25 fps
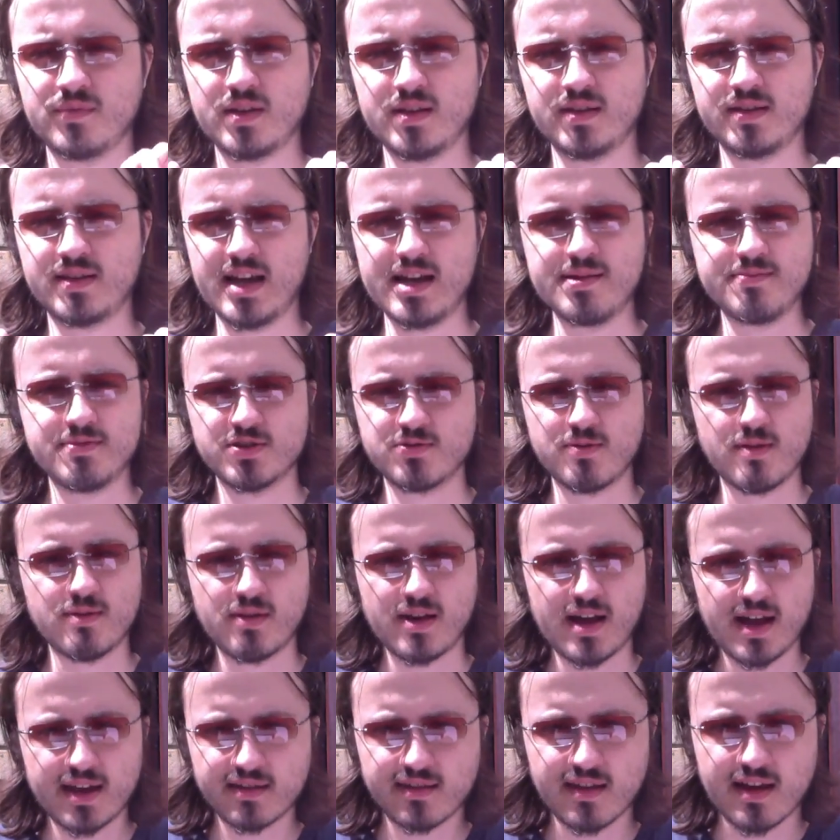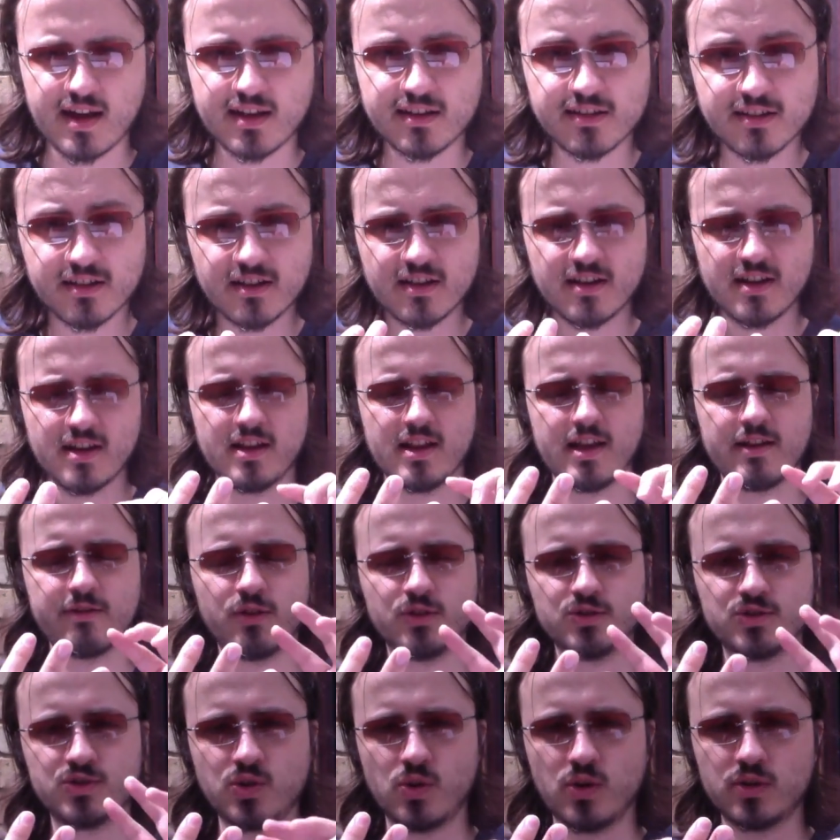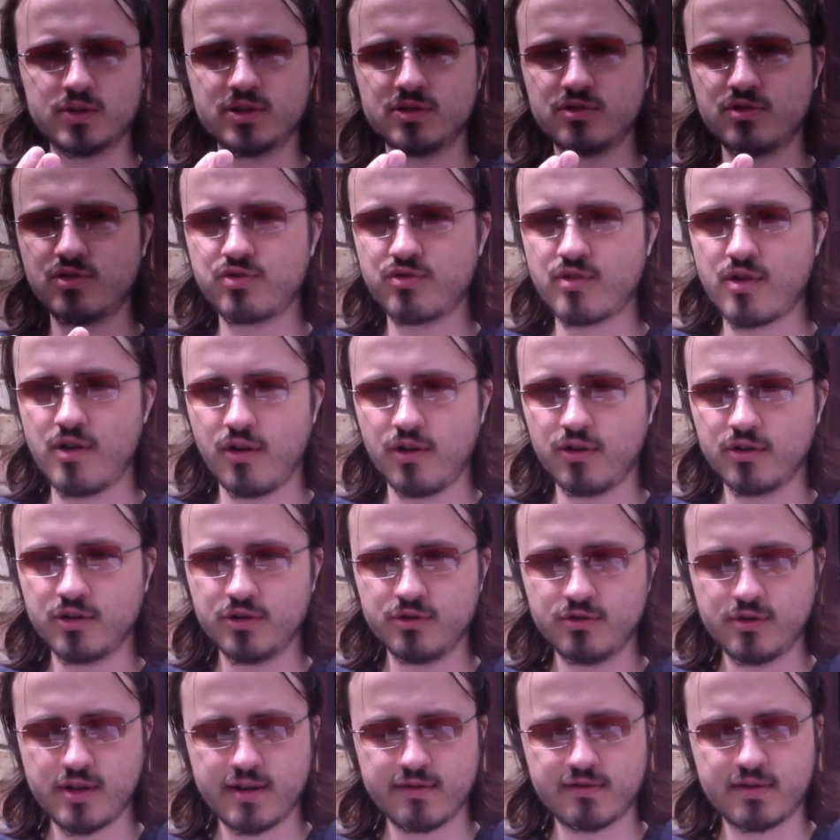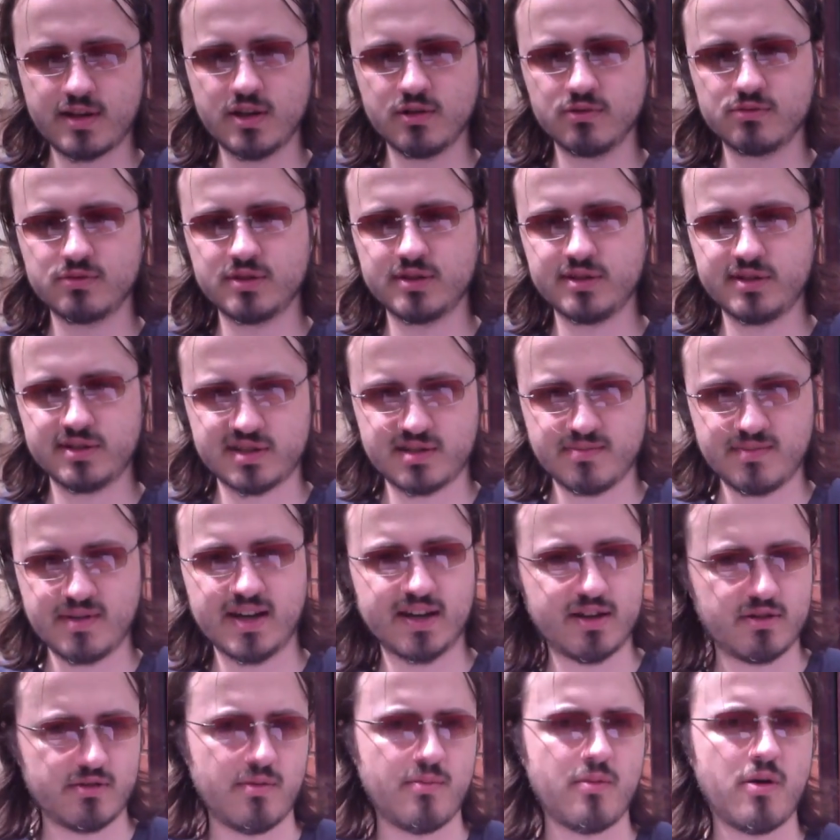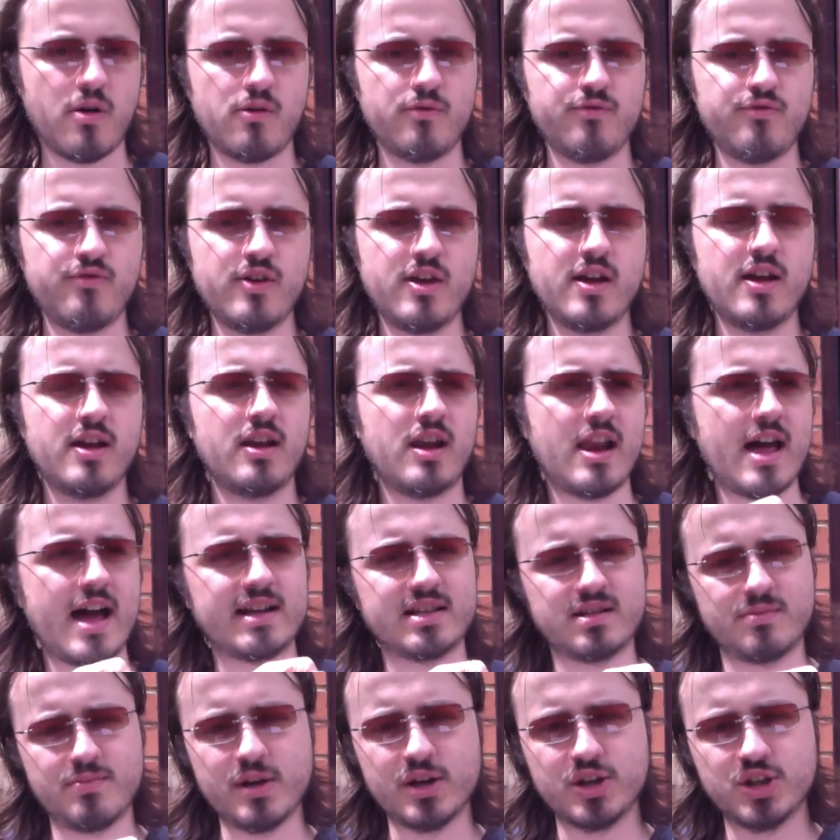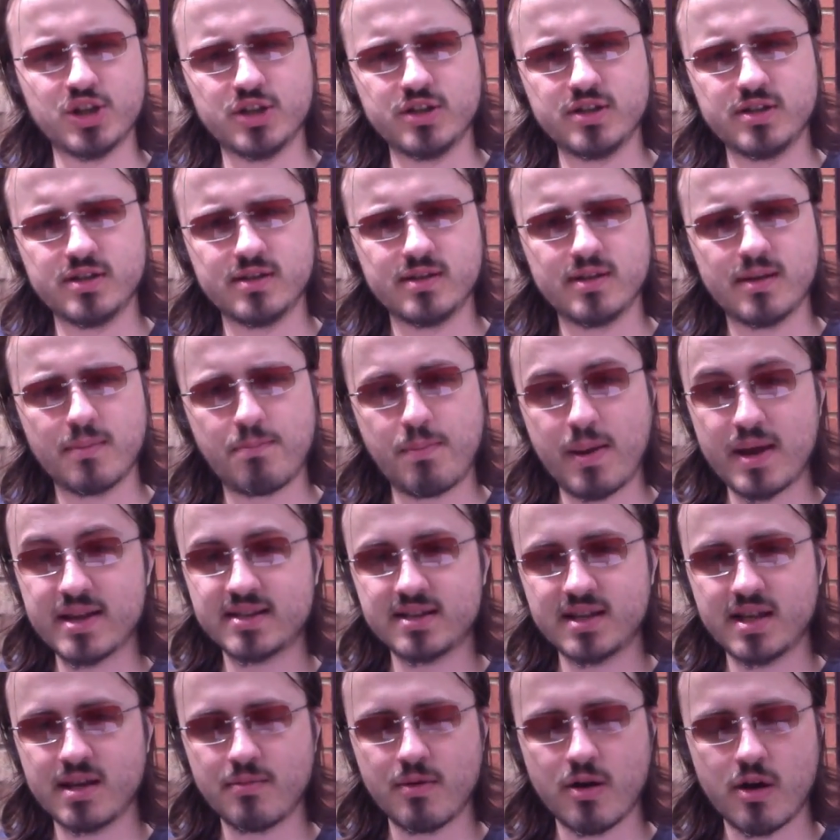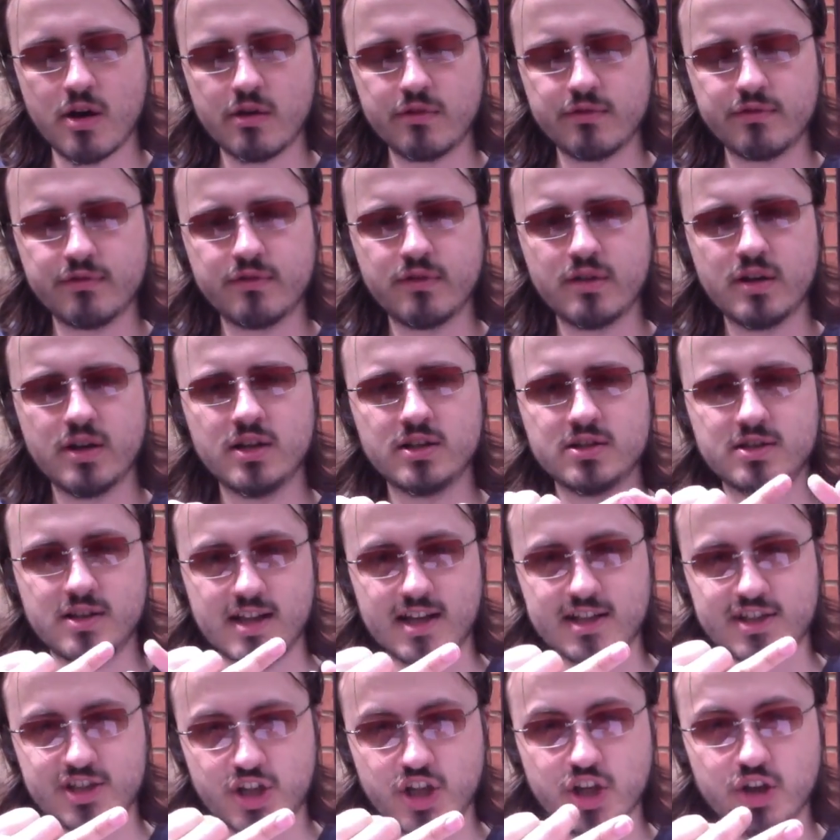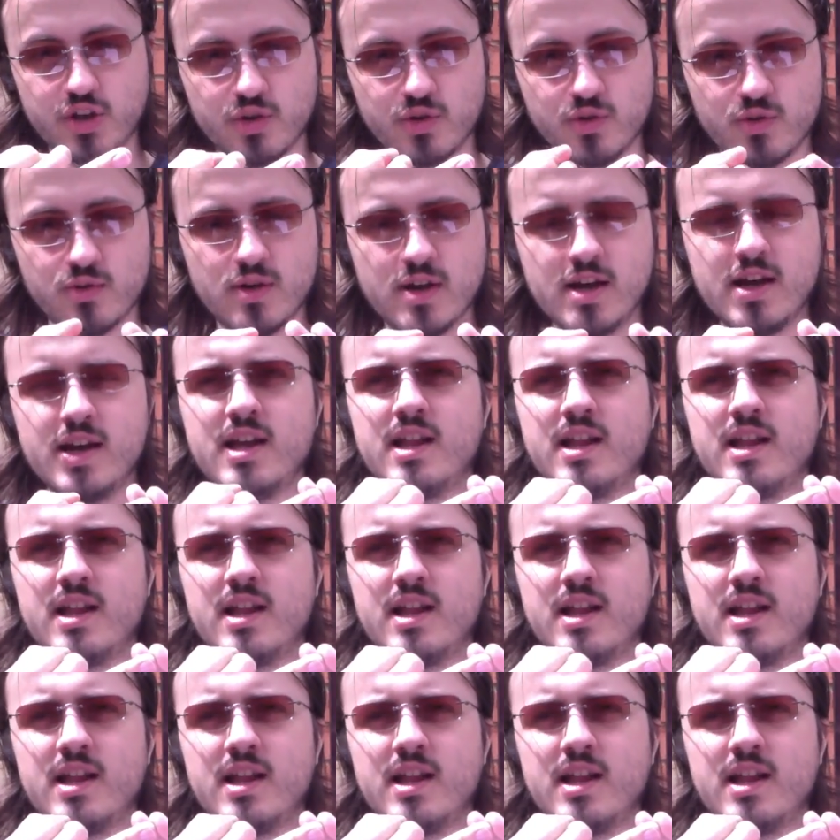Damus won't like that. They've got Zorton Throg, who they killed the simulacrum of last mission, and they pissed him off. So that's 2.